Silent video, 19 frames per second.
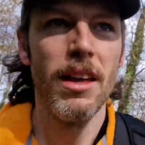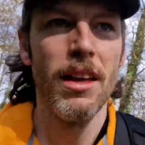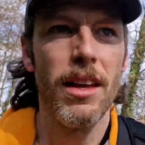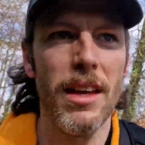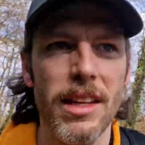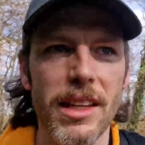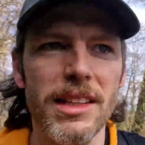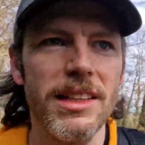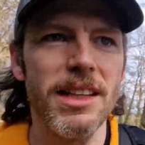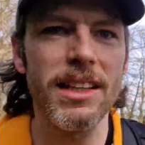
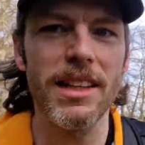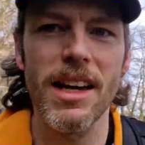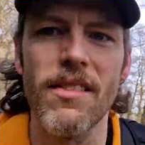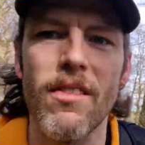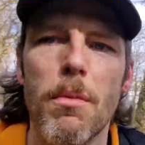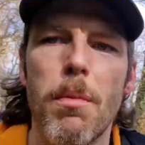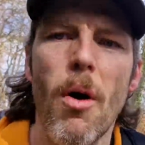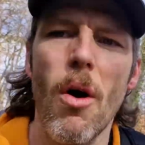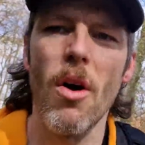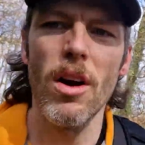he didn't think their
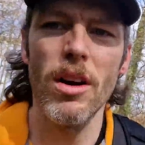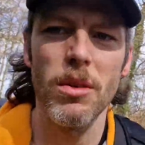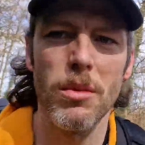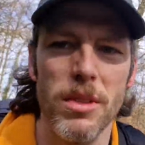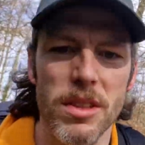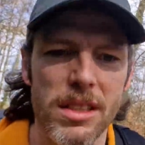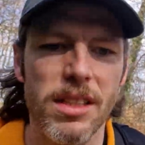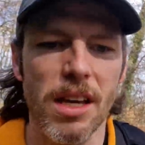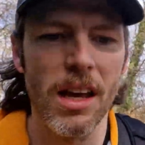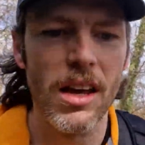report
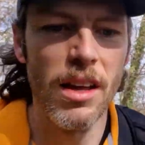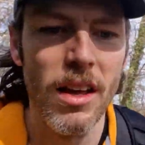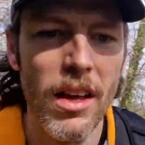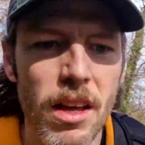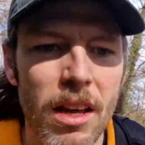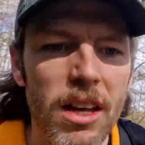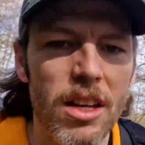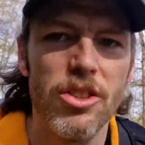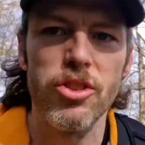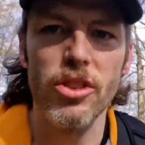was
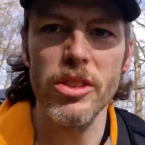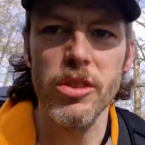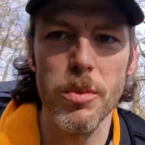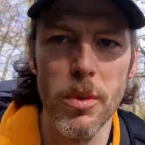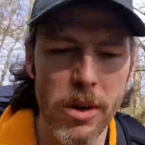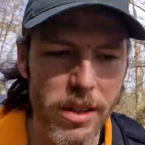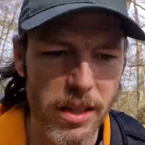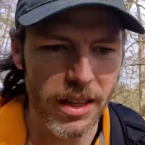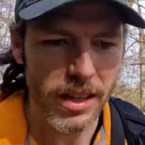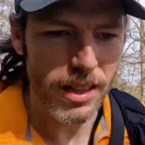
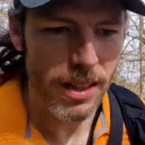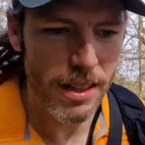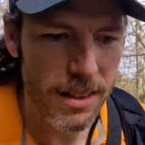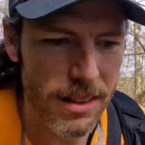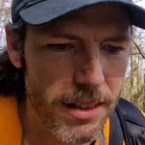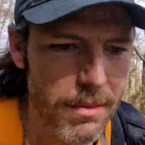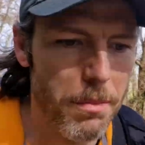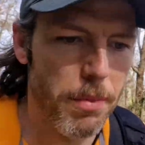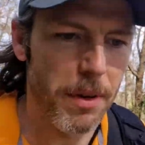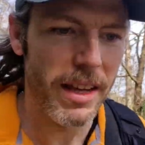trustworthy. He
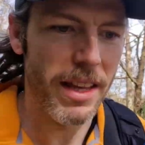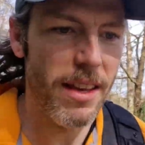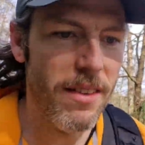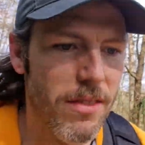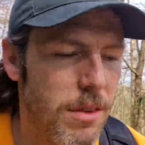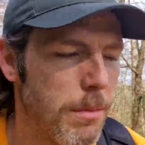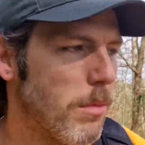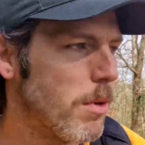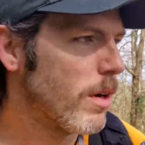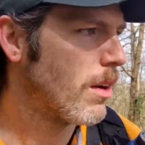didn't believe
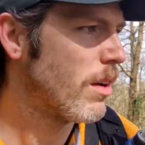them,